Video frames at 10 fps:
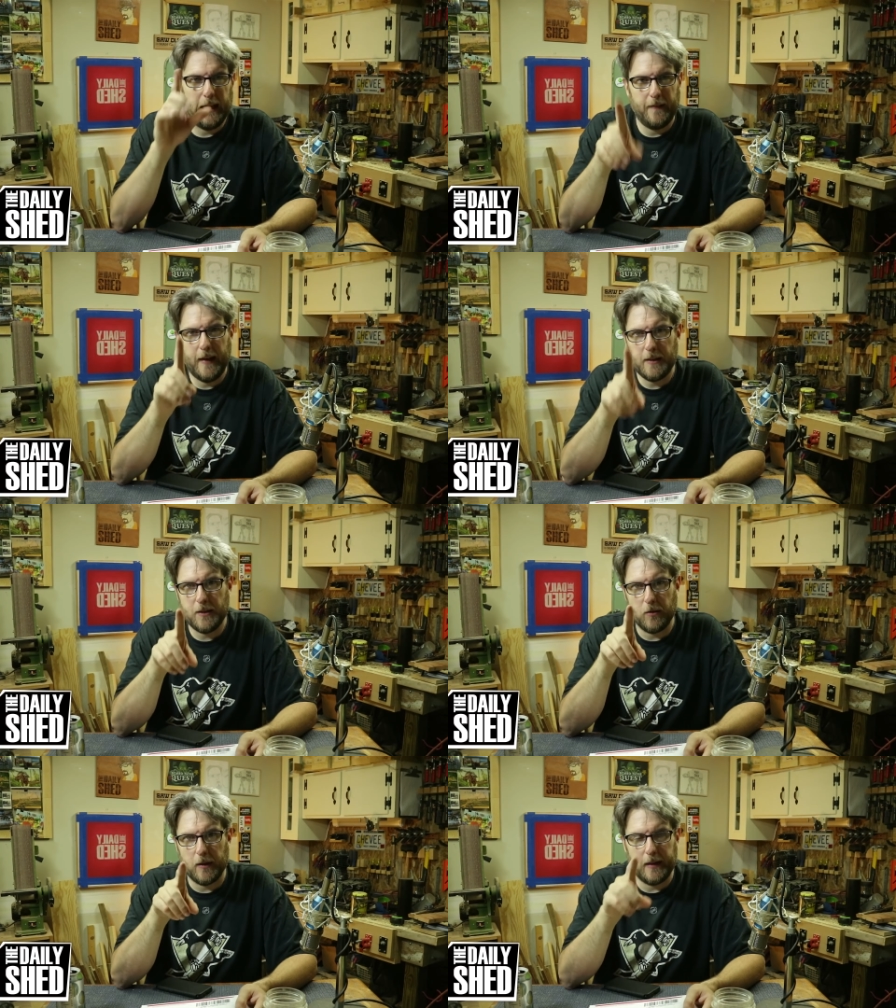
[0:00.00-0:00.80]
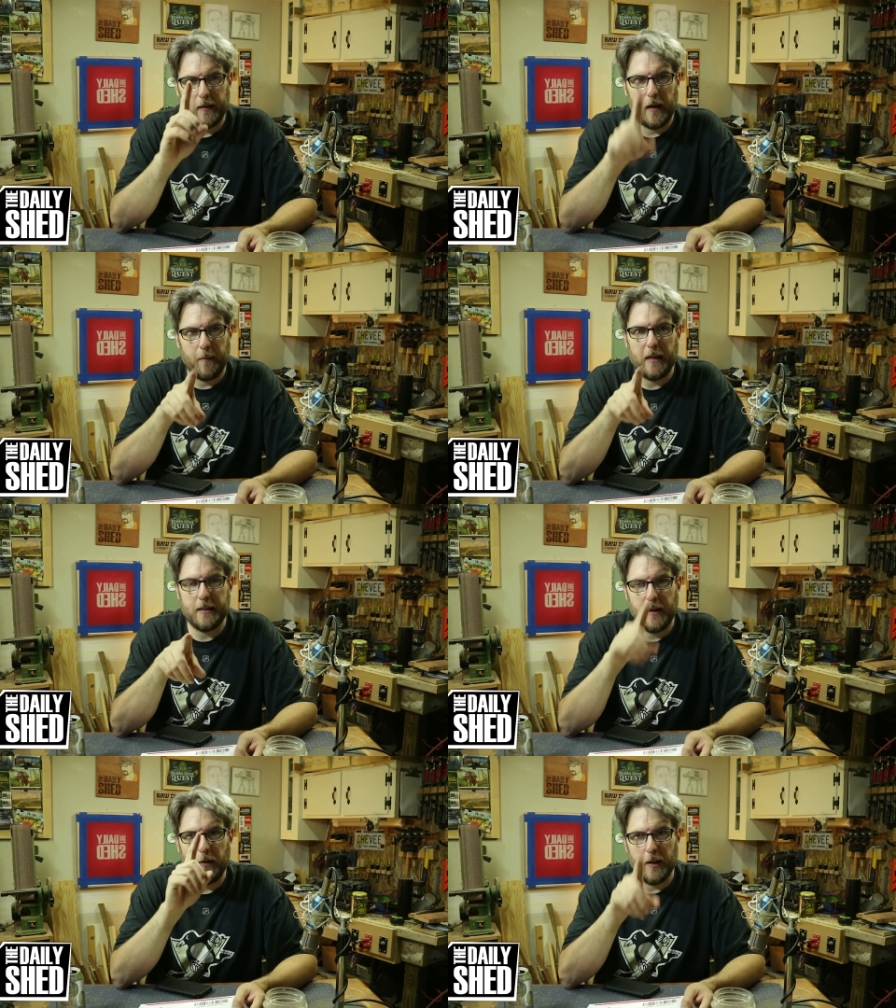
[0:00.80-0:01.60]
That story, I might
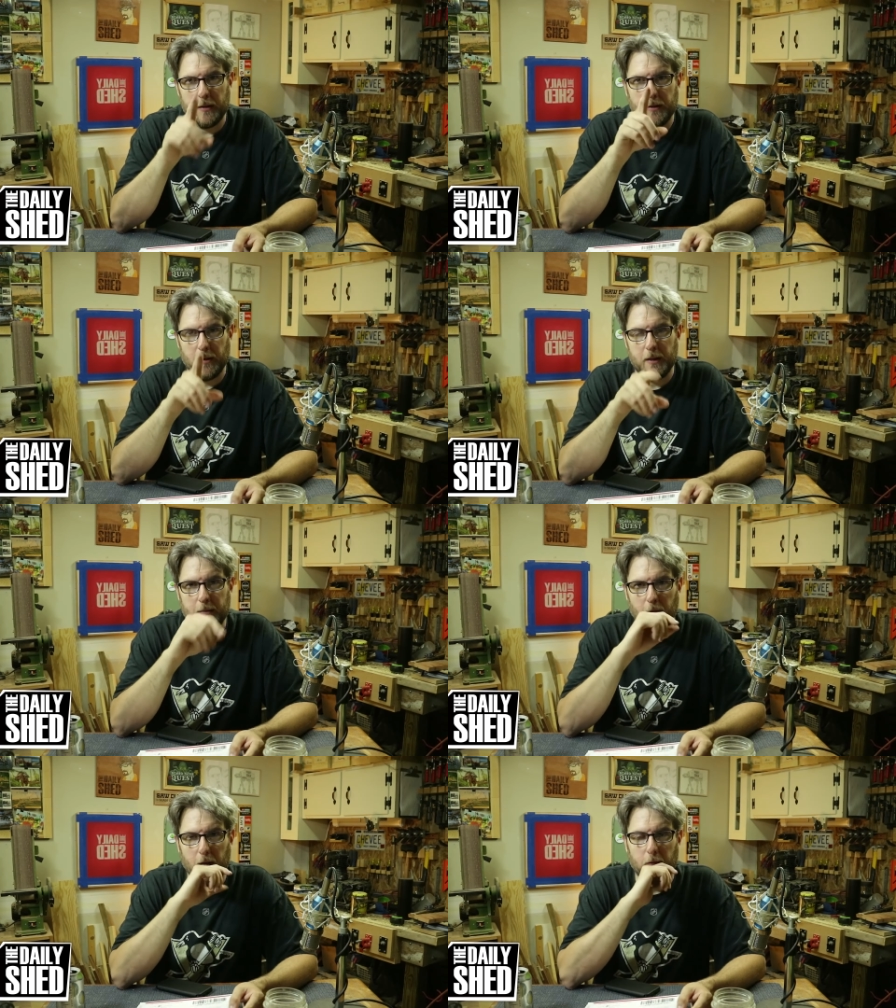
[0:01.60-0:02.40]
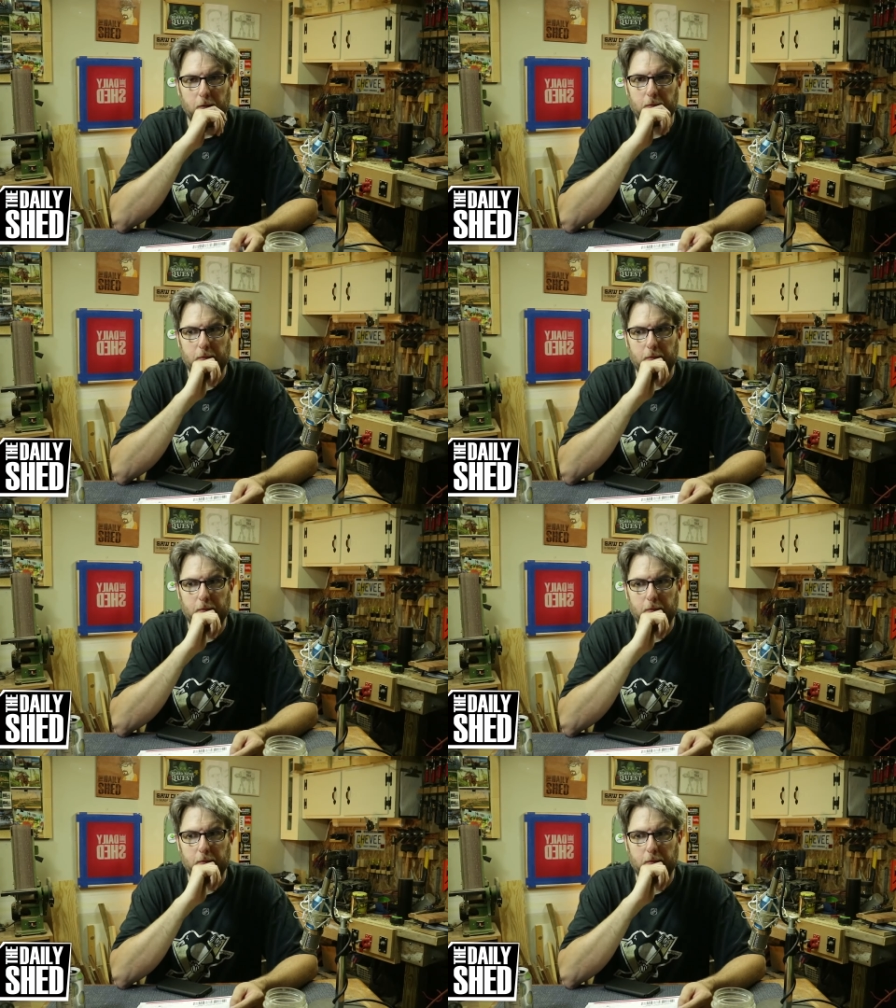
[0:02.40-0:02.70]
tell you that story tomorrow.